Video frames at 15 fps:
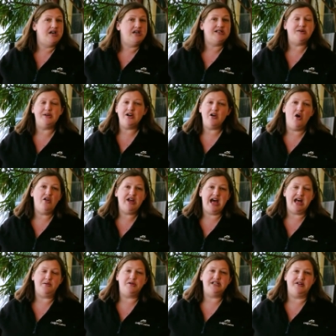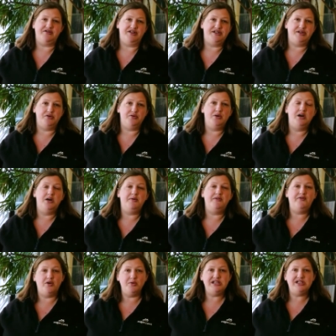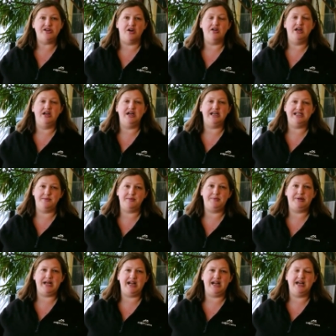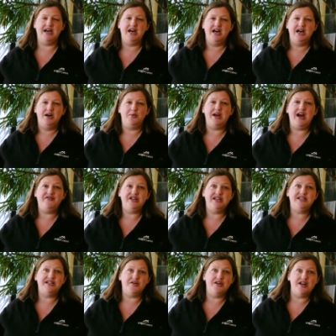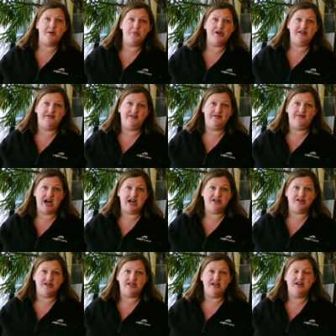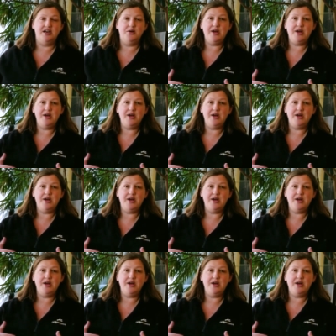So like all the animals at the zoo, before we start exhibit planning, we have to consider a number of different factors.